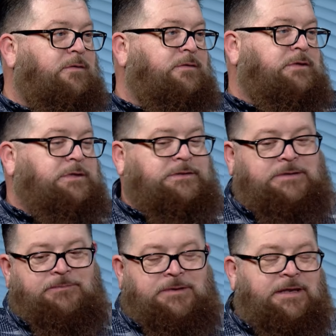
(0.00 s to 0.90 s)
which is
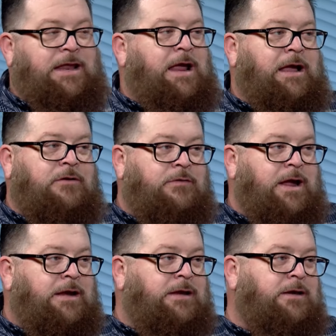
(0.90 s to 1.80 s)
something that I
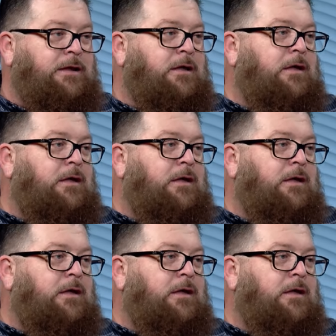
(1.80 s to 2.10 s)
created.